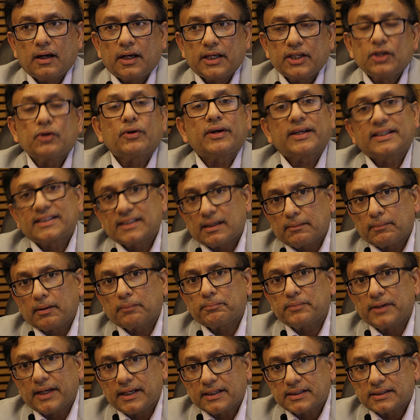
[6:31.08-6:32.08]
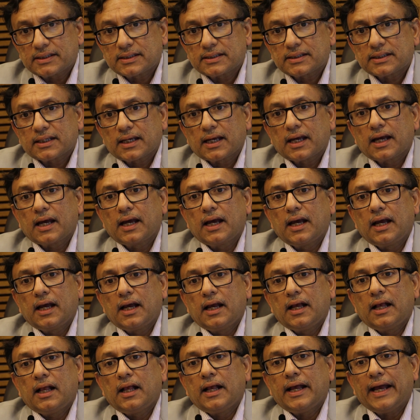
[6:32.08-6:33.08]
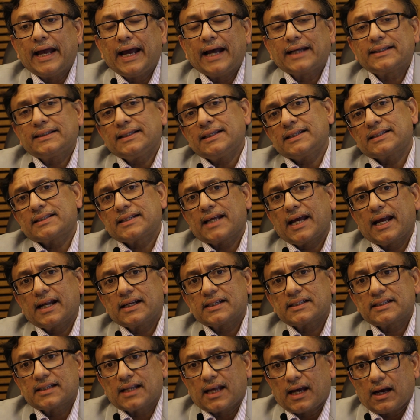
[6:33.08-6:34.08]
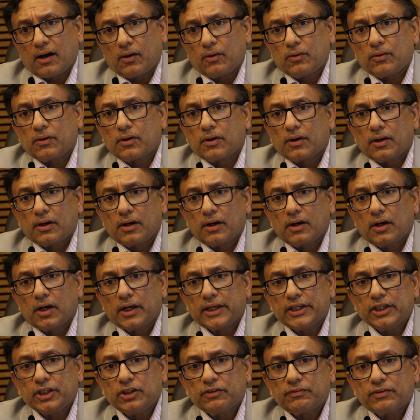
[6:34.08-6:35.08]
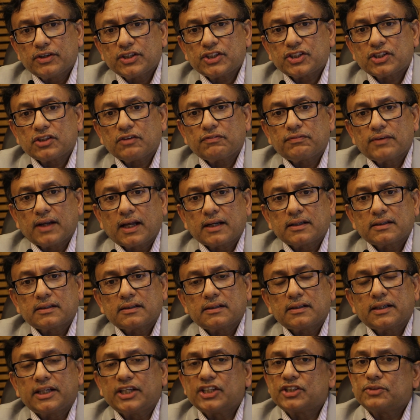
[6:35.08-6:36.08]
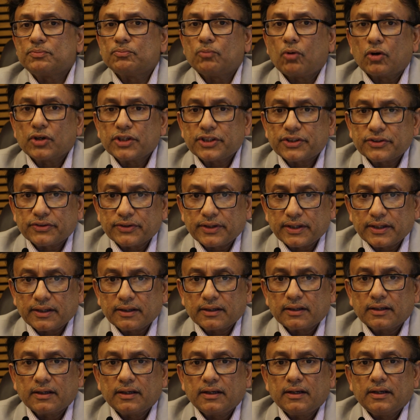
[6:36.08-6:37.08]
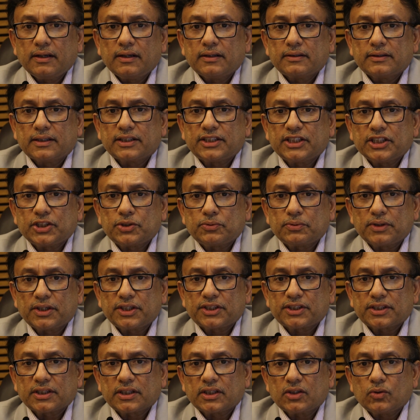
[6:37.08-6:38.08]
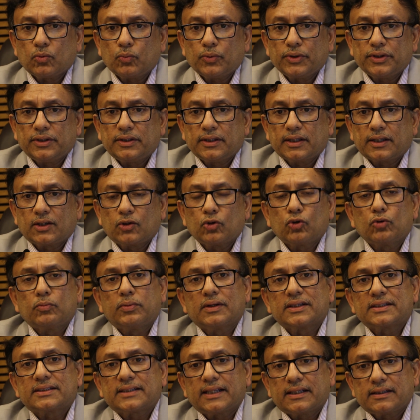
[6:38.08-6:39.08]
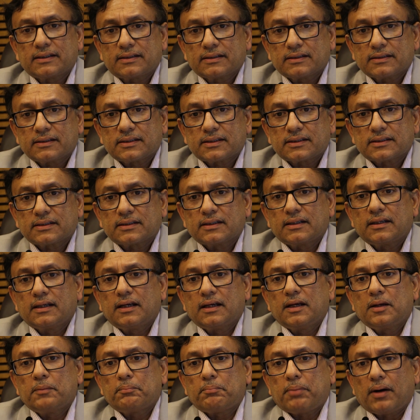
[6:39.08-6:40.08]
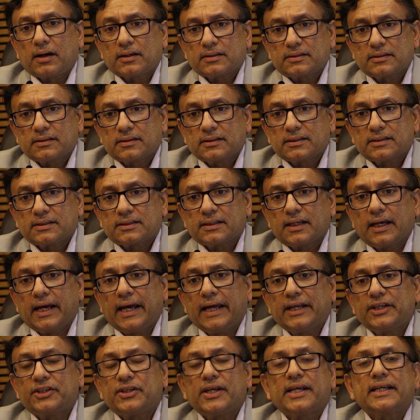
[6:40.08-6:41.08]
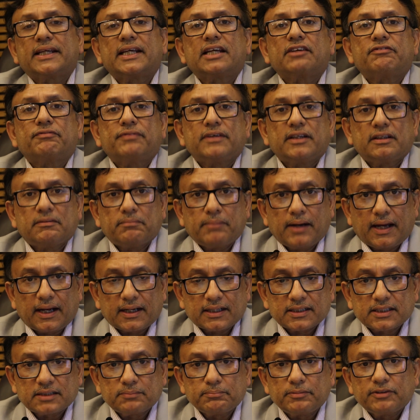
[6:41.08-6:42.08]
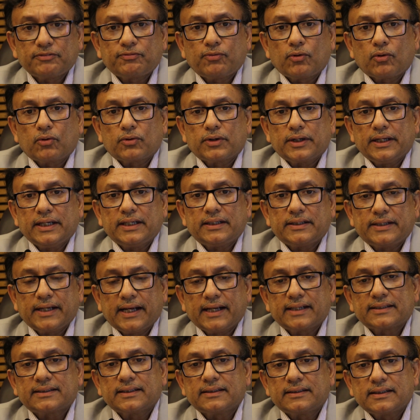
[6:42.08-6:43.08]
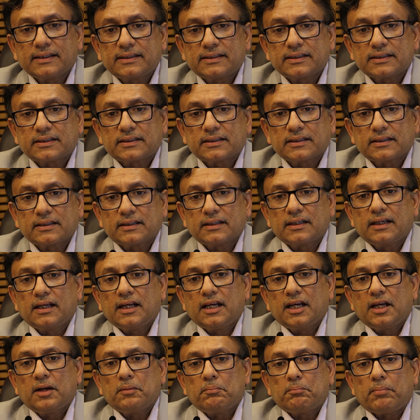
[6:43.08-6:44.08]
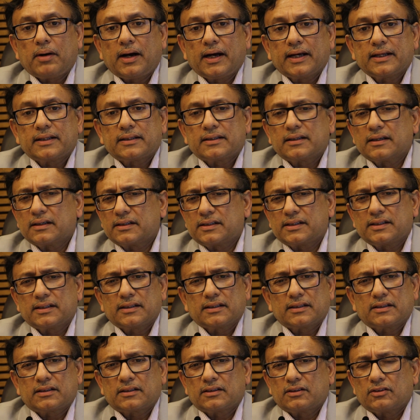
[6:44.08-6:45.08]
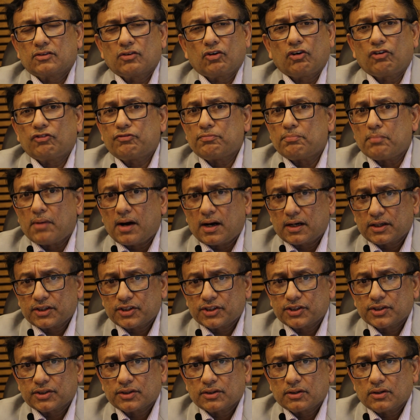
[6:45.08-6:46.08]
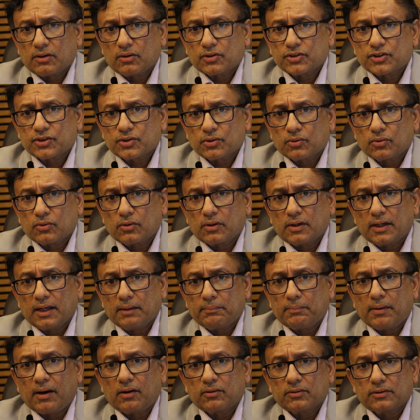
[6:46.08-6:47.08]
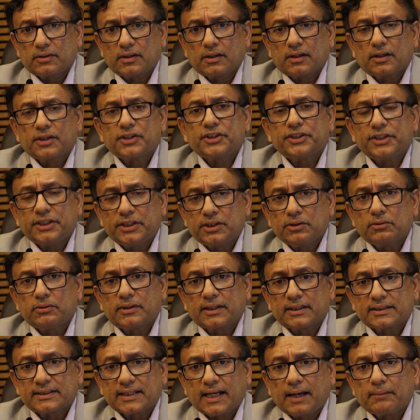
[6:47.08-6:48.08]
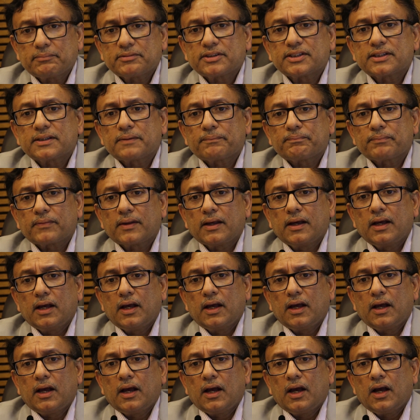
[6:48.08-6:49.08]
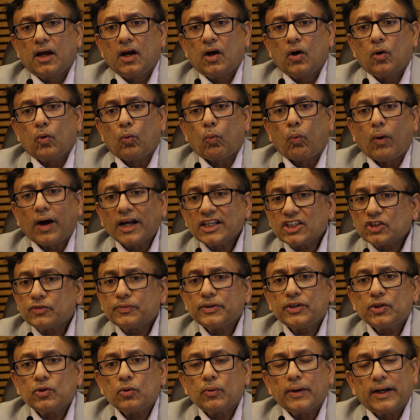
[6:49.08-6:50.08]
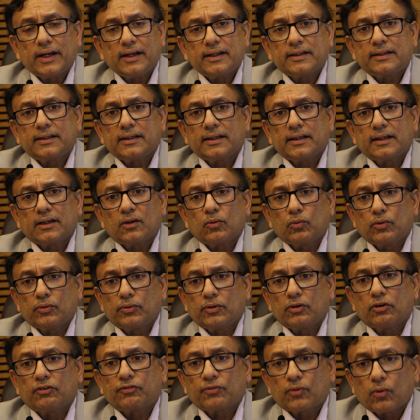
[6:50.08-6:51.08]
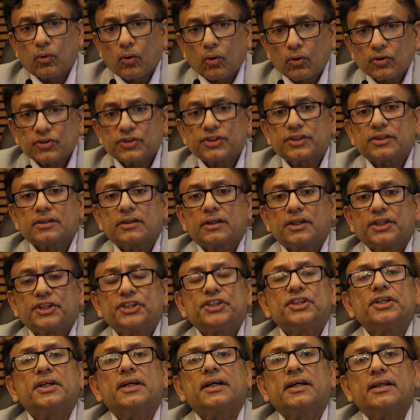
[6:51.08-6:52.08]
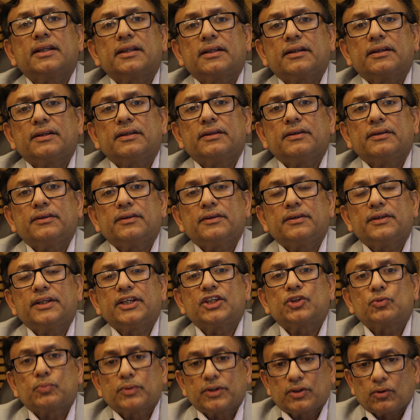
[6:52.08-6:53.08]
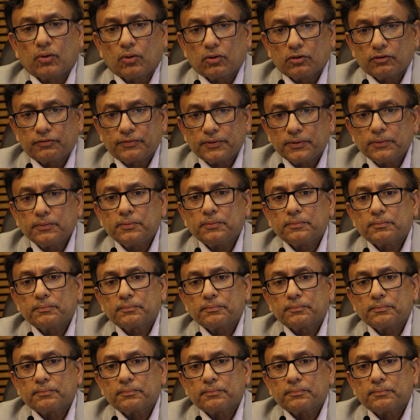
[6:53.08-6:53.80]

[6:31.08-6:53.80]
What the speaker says: your exam updates. As it stands now, University of London is monitoring the situation with their global centers, partners, and taking feedbacks before it takes a decision by 30th of March or so about the scheduled exams. Once we know anything, we will of course share this with all of you.